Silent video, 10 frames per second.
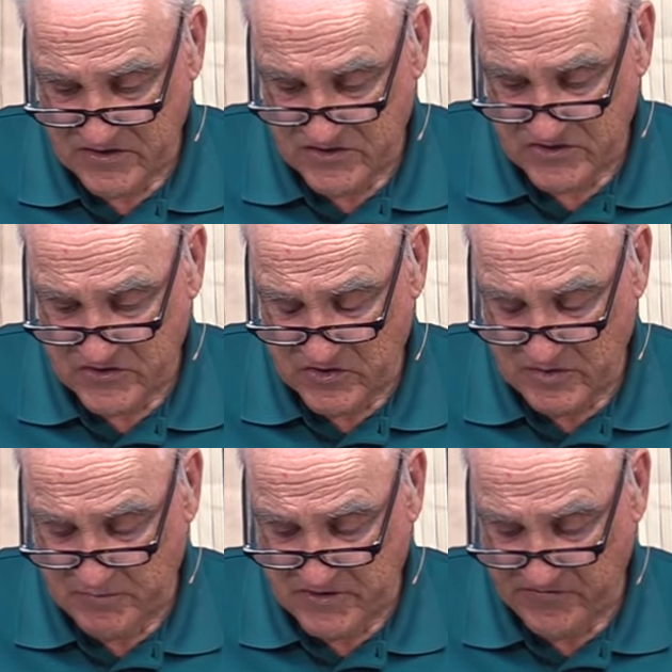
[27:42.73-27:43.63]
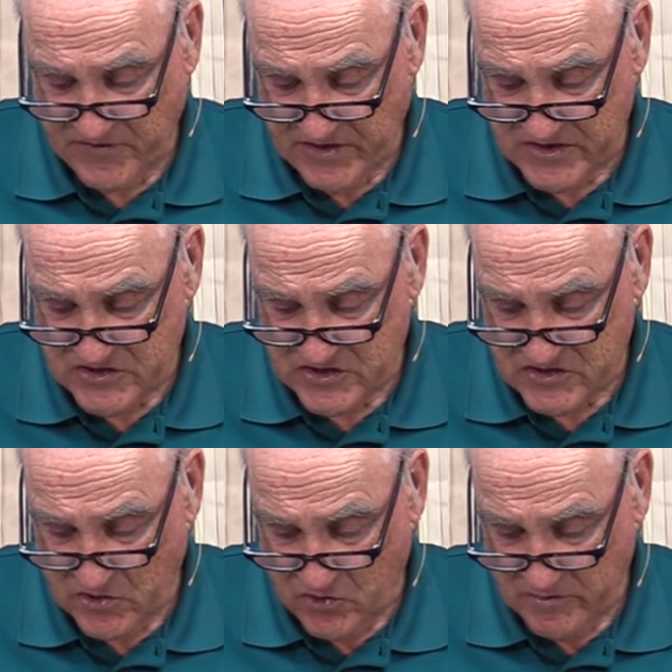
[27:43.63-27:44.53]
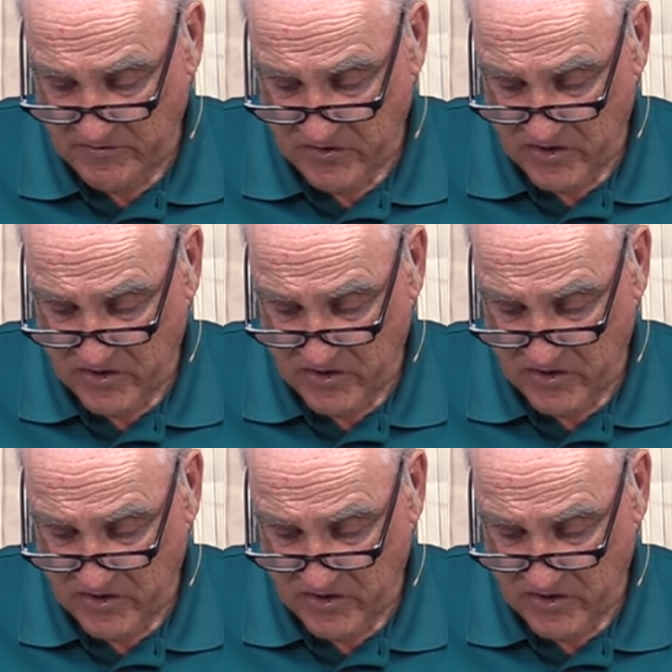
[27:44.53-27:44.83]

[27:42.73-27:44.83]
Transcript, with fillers: showed up in his village and told him of